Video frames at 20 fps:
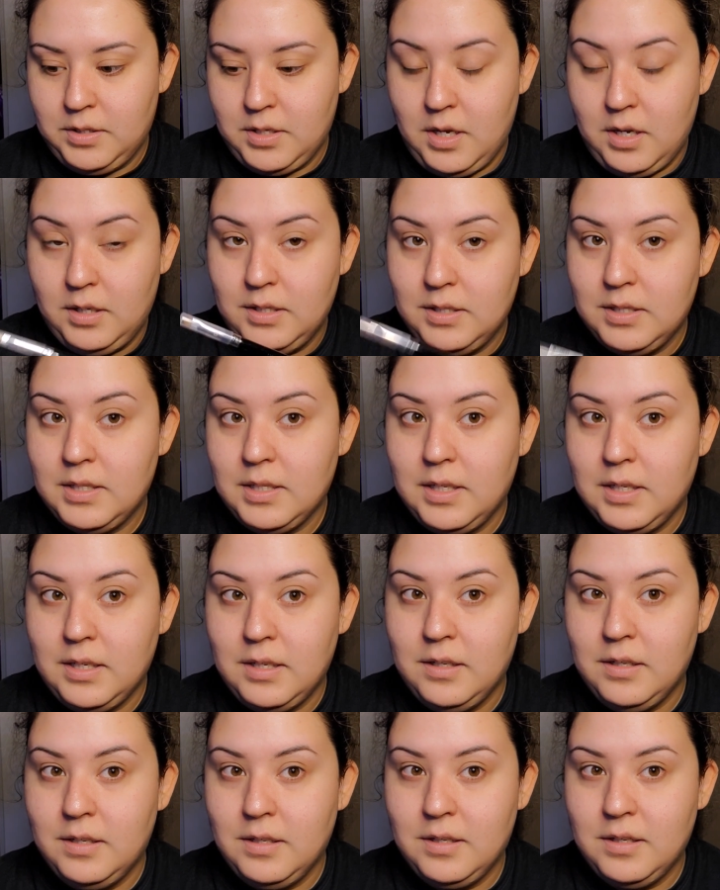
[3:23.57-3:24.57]

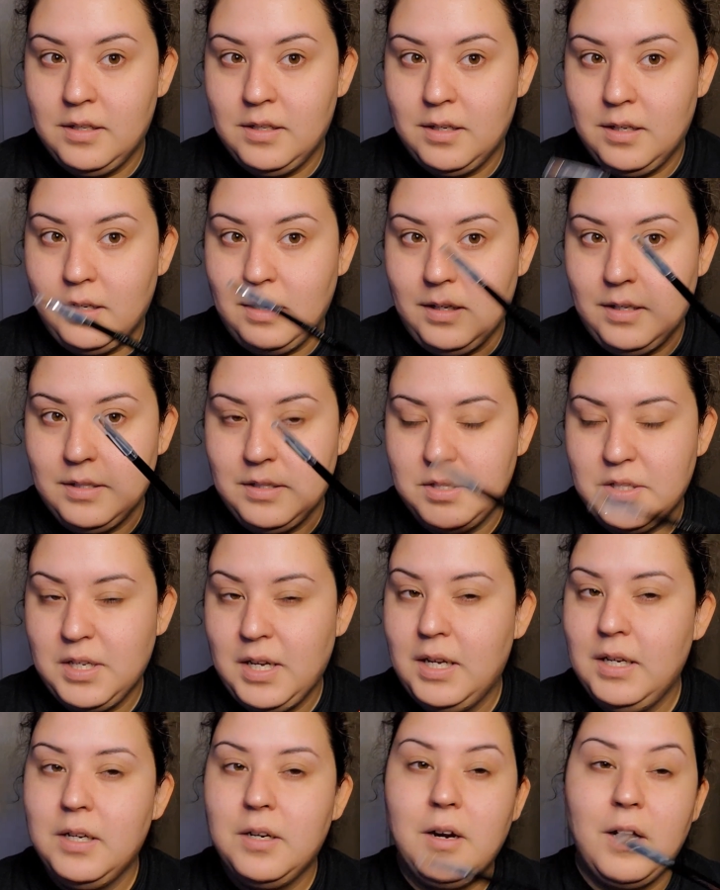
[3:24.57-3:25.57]
Honestly, I just
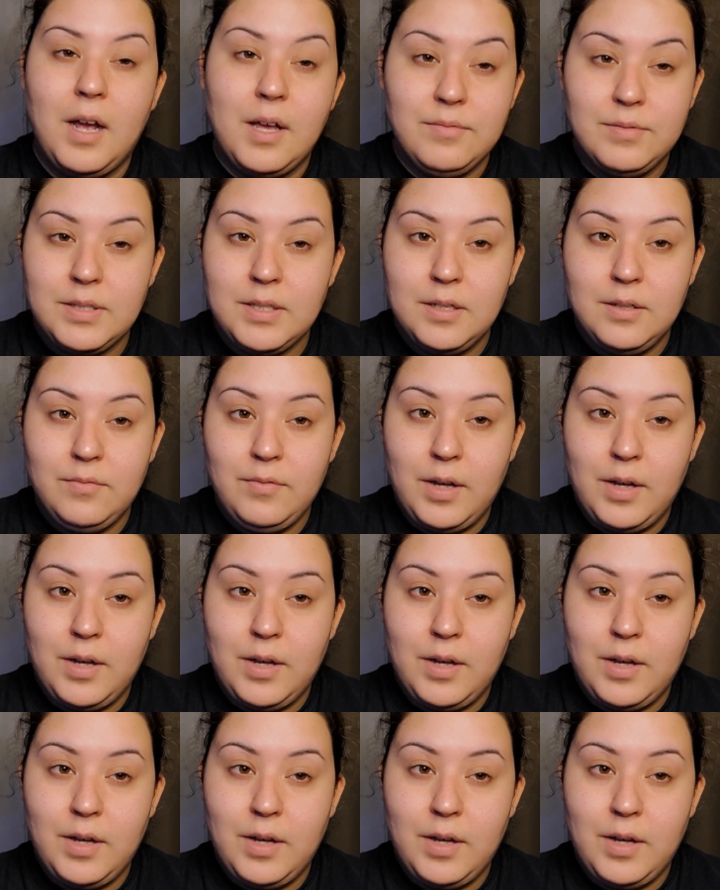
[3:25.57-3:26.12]
kind of grab stuff.